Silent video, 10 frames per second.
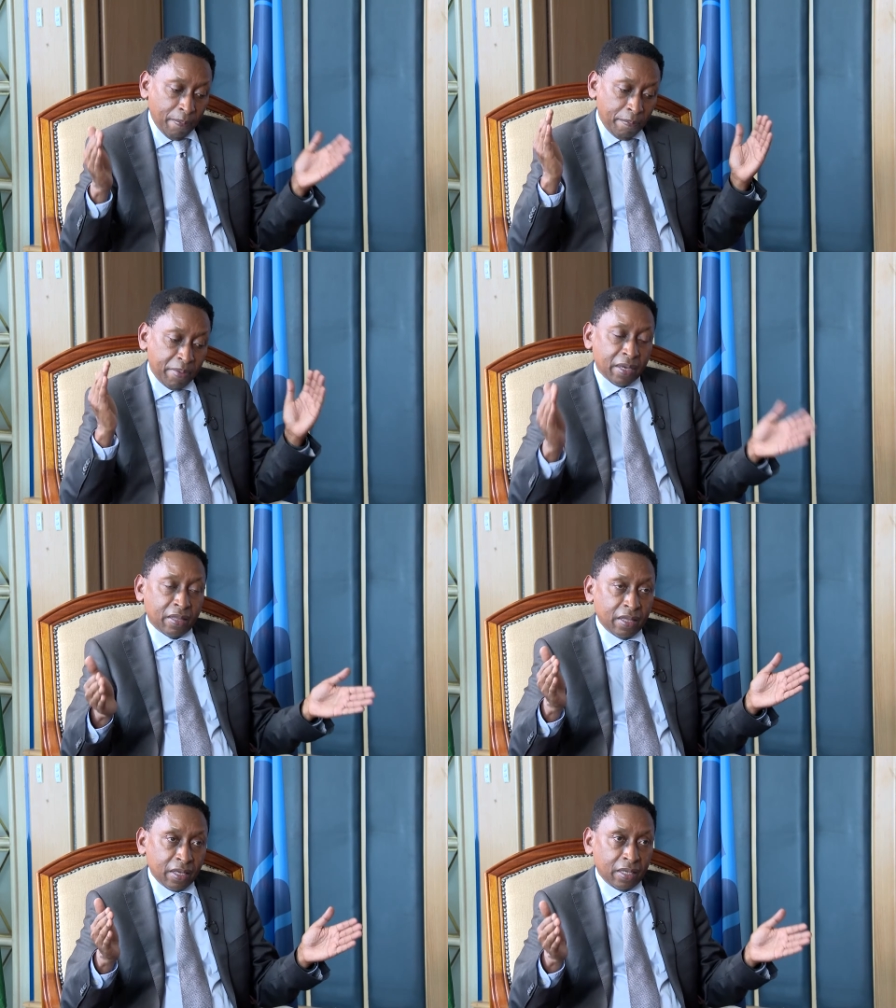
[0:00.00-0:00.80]
the
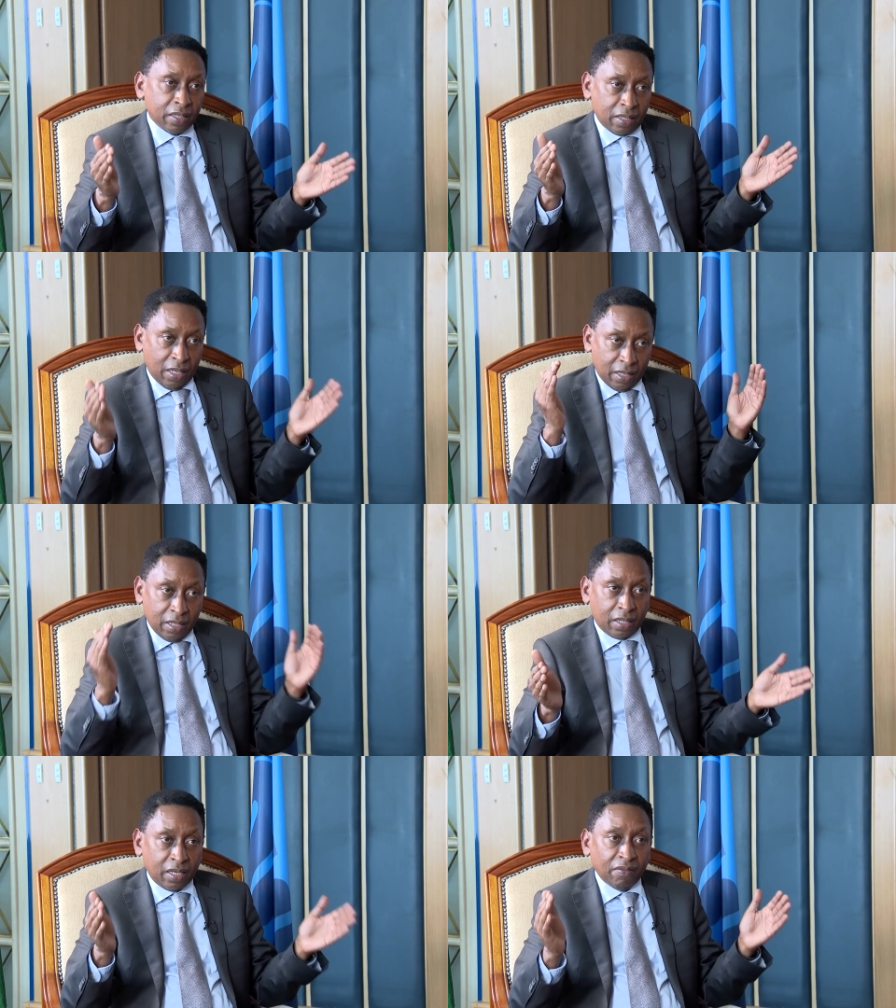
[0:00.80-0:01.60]
big things that
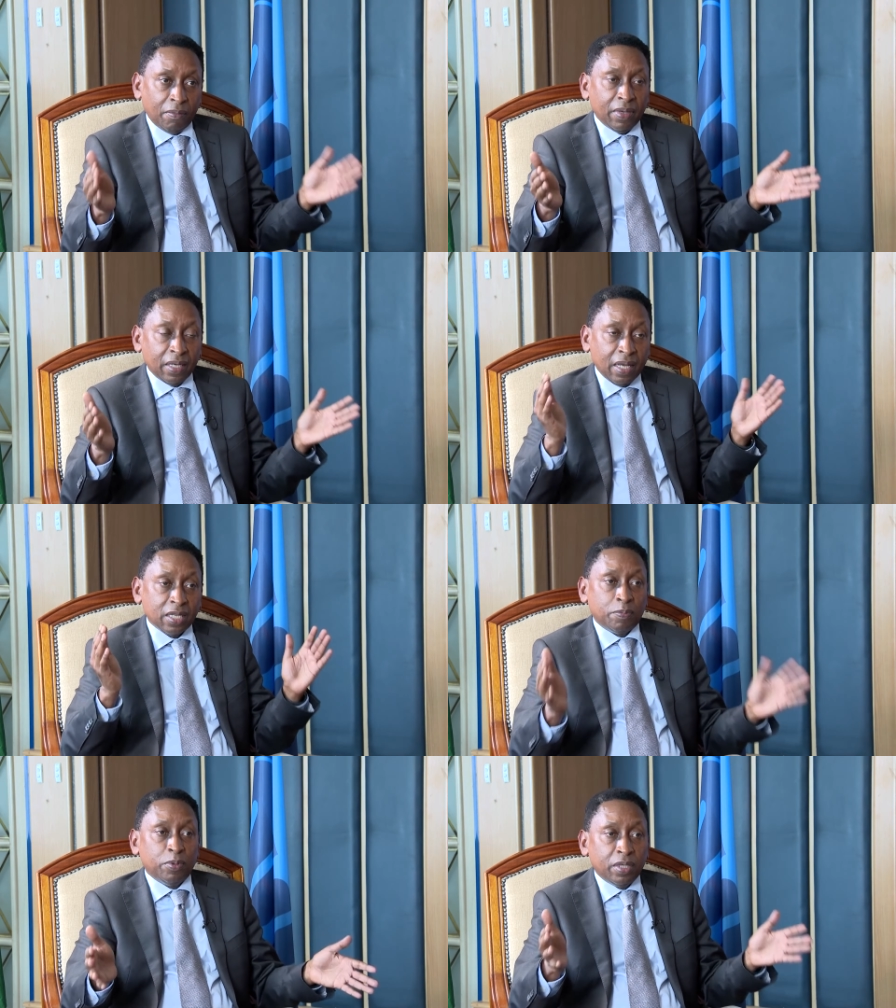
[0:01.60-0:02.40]
this government
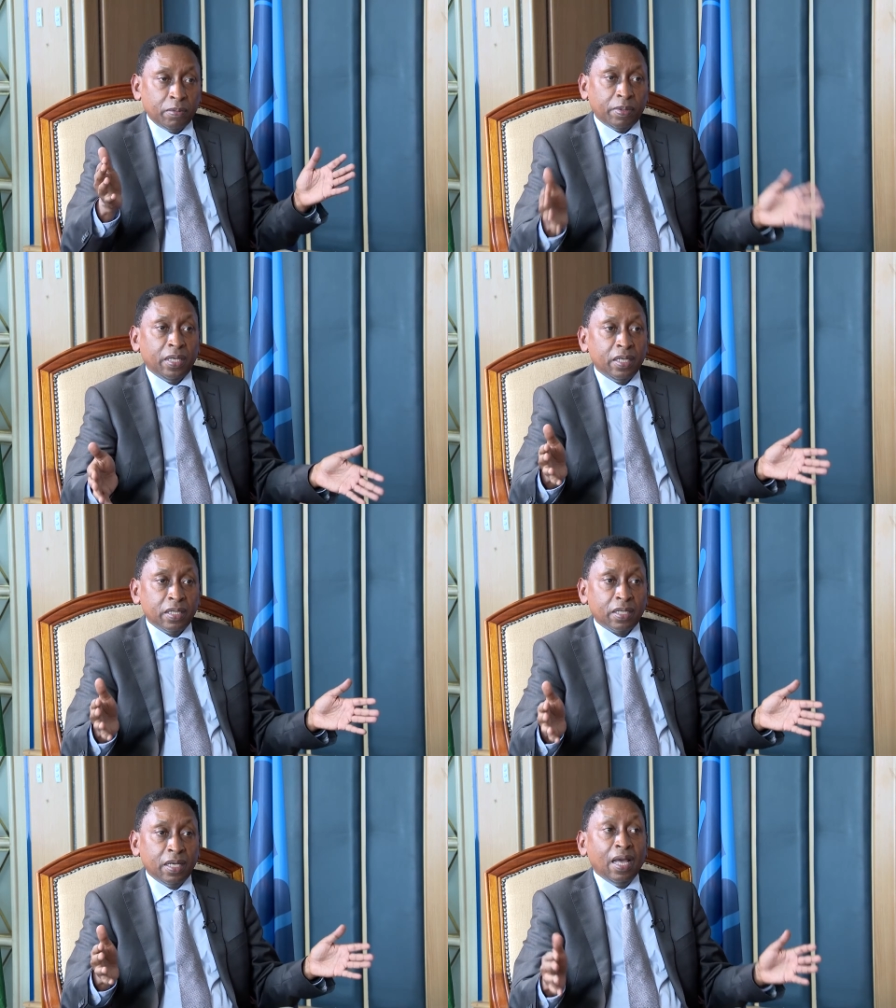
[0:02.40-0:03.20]
has put in
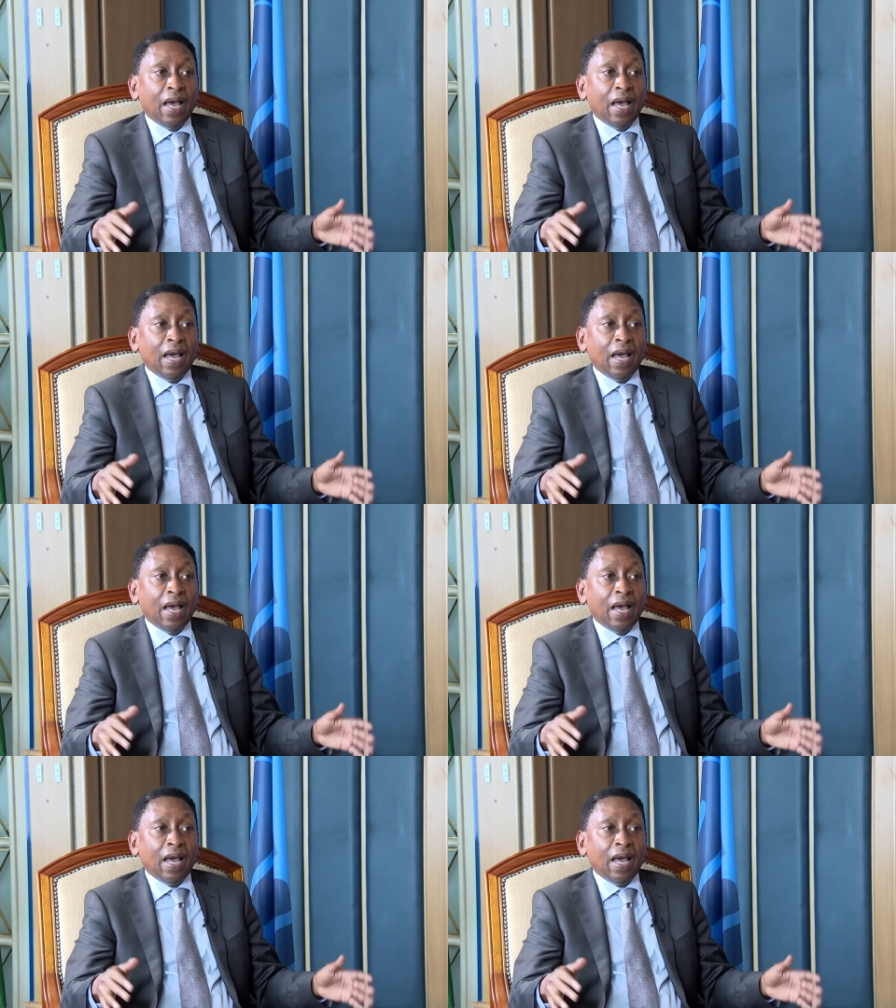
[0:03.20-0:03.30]
place